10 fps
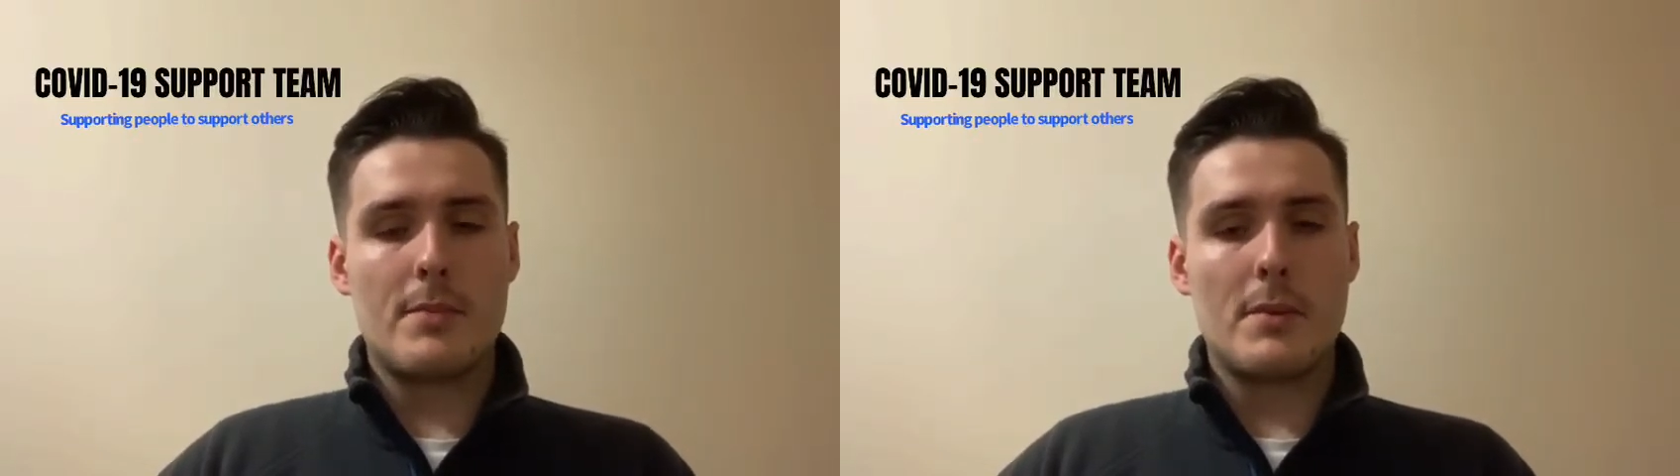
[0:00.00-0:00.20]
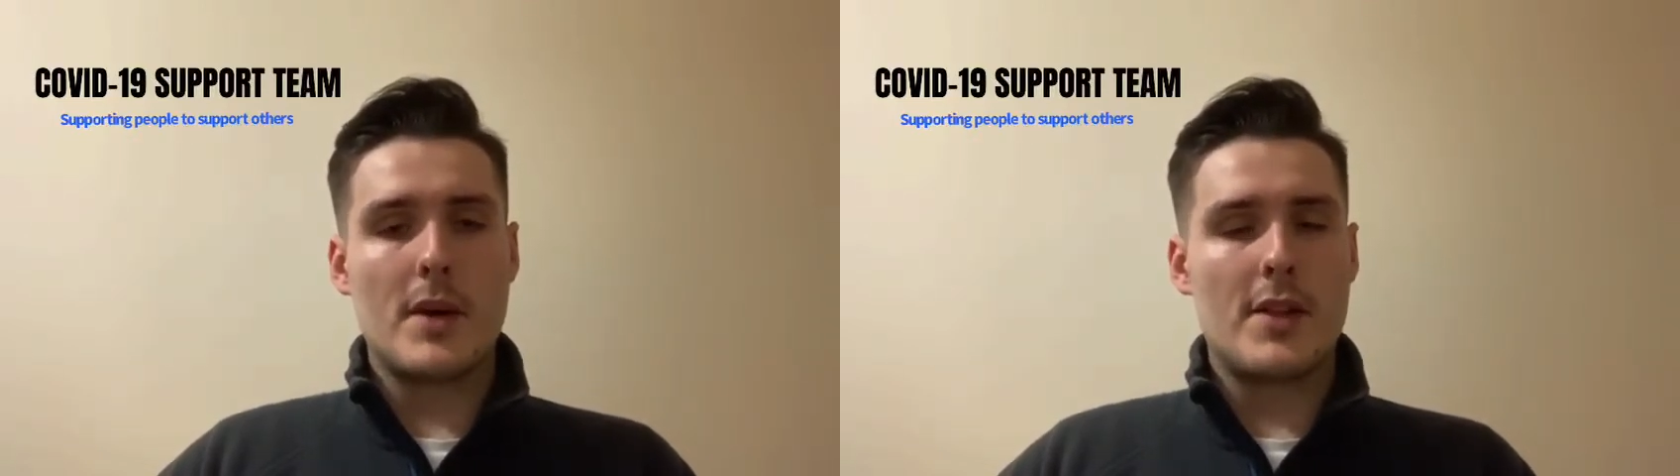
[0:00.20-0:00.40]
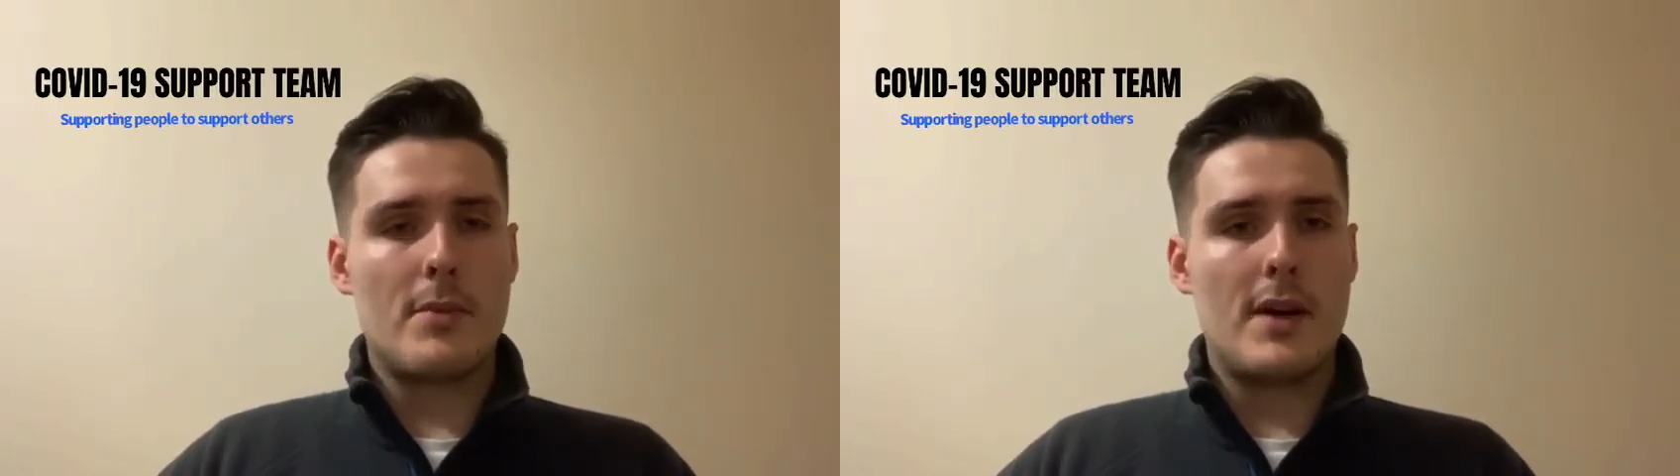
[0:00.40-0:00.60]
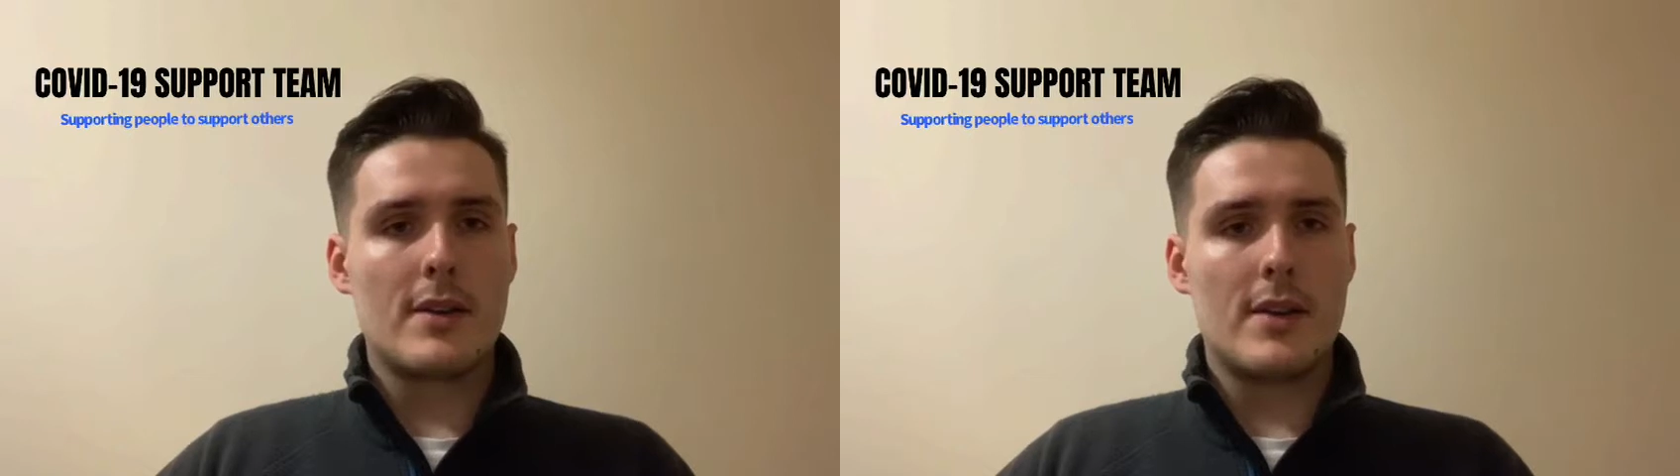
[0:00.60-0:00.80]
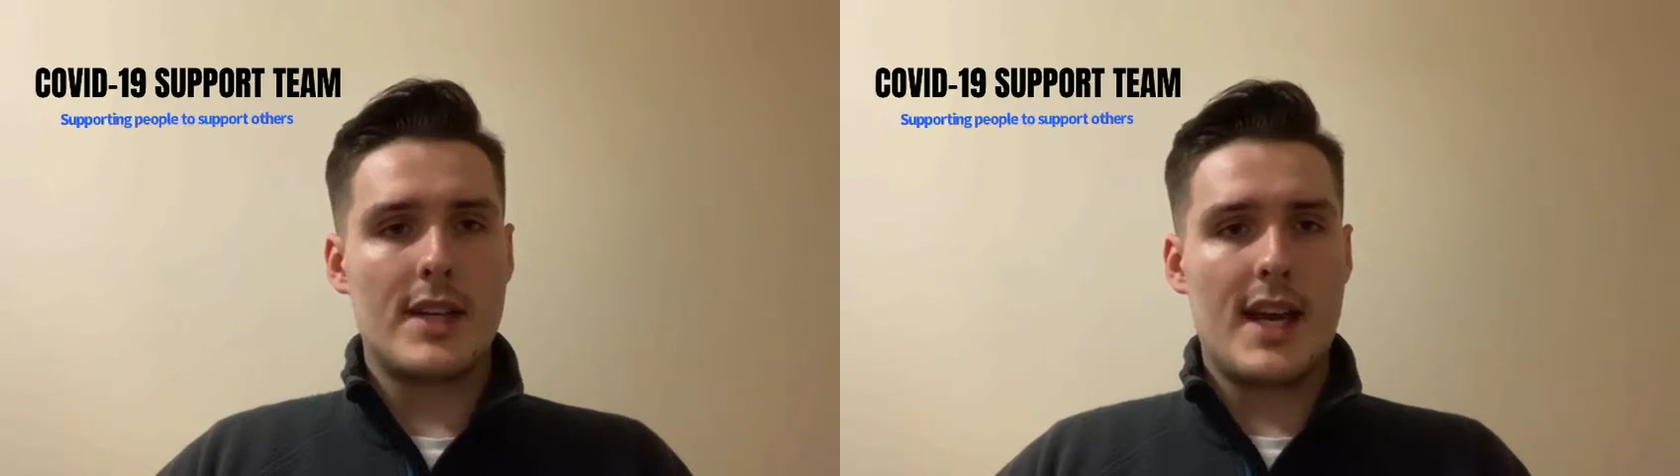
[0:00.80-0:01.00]
be worthwhile
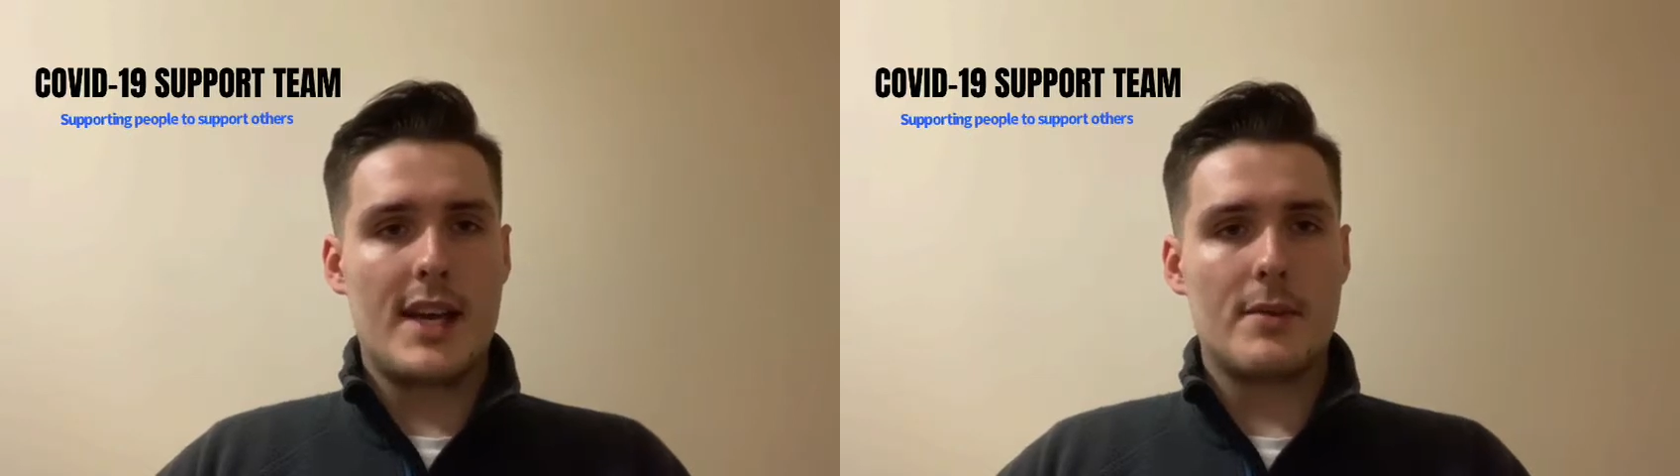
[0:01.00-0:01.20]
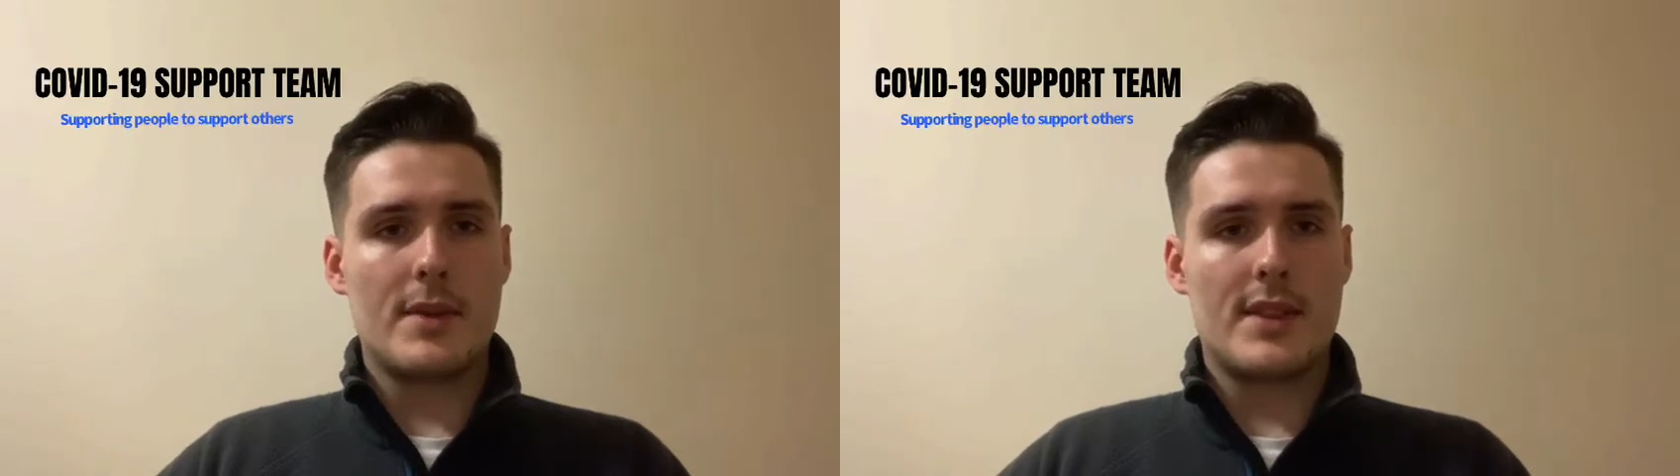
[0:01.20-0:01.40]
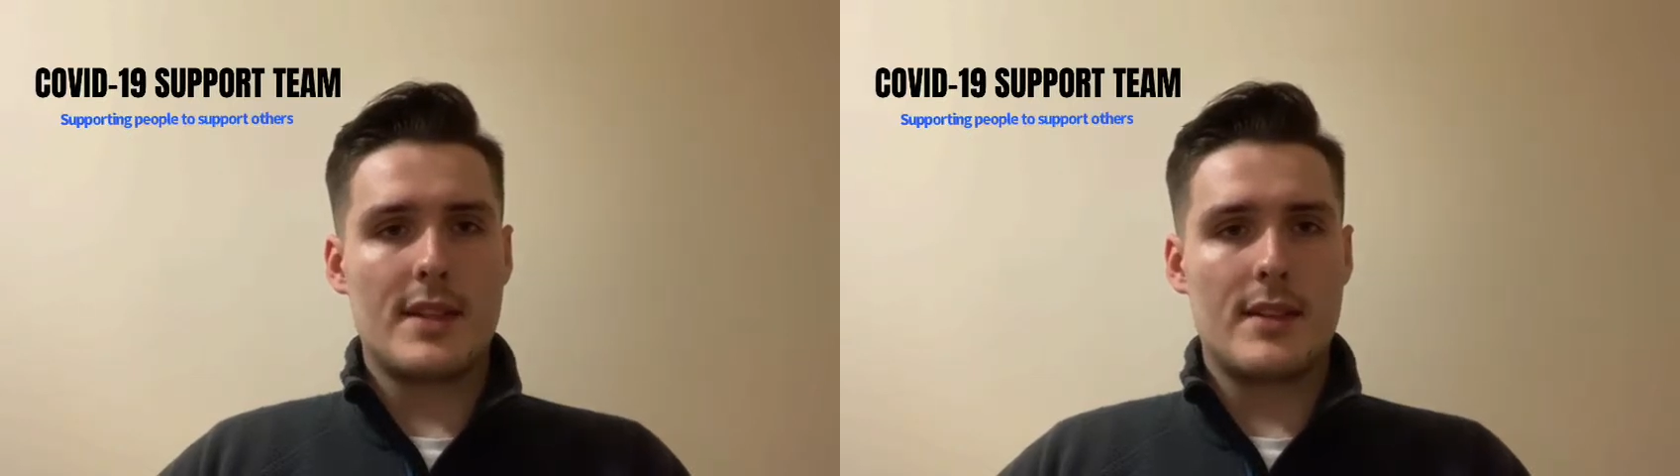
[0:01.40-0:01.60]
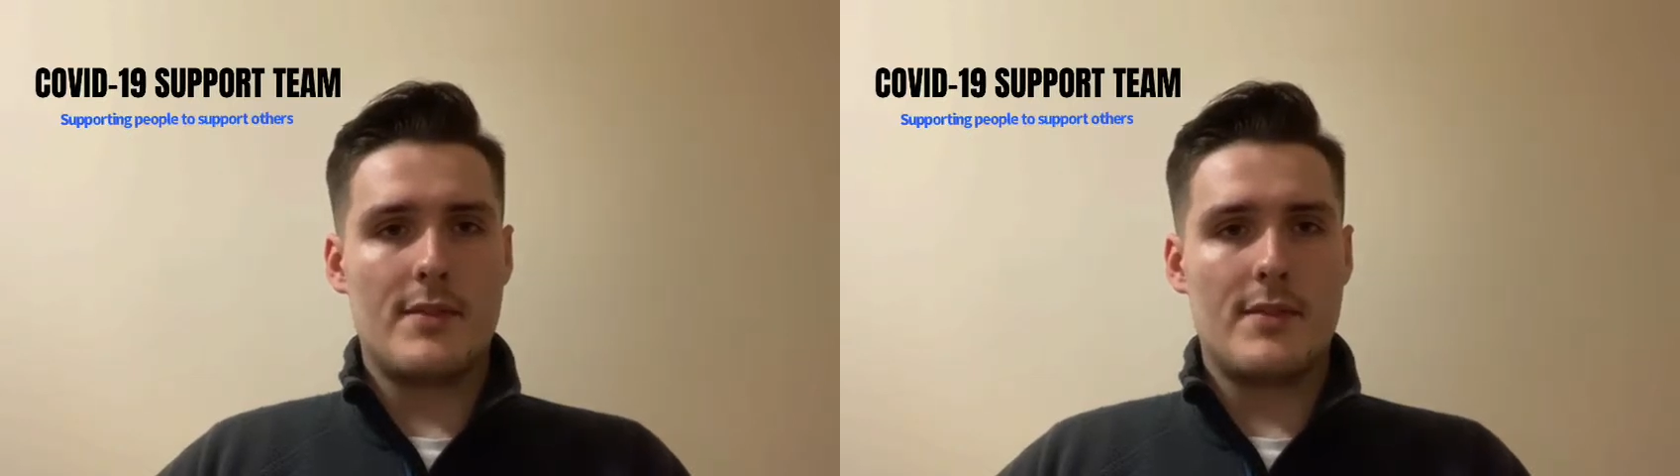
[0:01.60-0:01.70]
going ahead with the